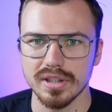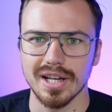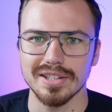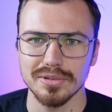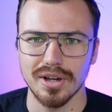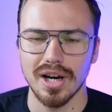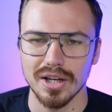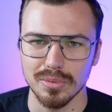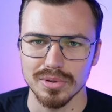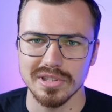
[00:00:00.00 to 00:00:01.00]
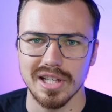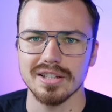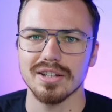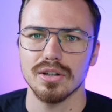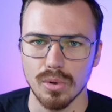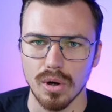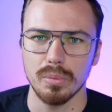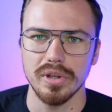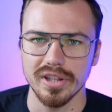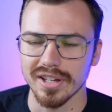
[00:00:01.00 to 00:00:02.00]
The other one was like a raw
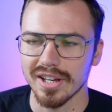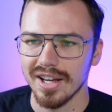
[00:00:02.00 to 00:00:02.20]
vegan,